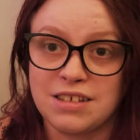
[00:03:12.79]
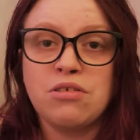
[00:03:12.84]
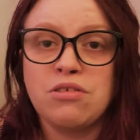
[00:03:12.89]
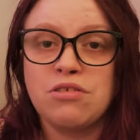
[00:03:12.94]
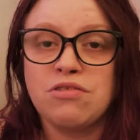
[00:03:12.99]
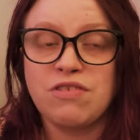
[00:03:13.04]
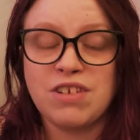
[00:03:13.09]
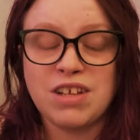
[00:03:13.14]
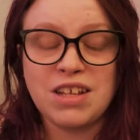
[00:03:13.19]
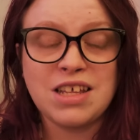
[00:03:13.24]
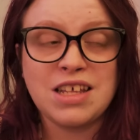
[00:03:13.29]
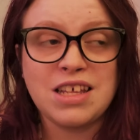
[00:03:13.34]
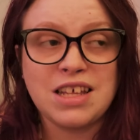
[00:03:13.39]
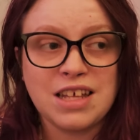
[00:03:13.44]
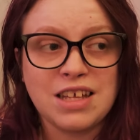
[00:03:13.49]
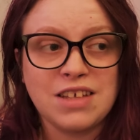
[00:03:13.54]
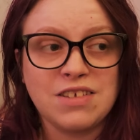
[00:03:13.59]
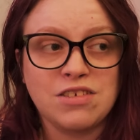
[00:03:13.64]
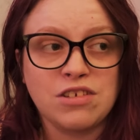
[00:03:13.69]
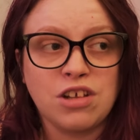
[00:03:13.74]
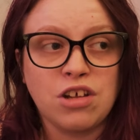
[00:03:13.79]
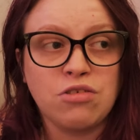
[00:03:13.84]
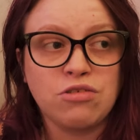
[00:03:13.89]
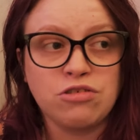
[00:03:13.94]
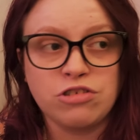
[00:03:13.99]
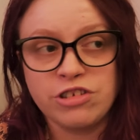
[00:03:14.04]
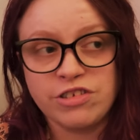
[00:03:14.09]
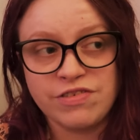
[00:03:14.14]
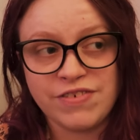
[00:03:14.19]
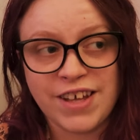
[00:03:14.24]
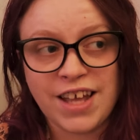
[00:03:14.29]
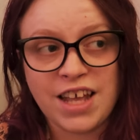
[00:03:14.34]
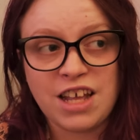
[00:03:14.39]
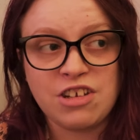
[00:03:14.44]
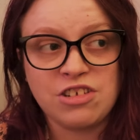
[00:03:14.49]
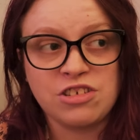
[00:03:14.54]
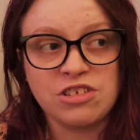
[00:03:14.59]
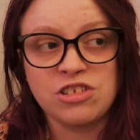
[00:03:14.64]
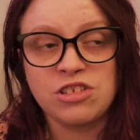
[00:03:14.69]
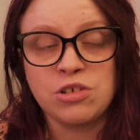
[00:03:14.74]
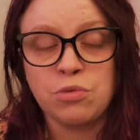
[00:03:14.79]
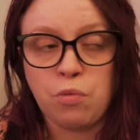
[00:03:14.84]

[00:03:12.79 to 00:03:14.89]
So there really is no justification as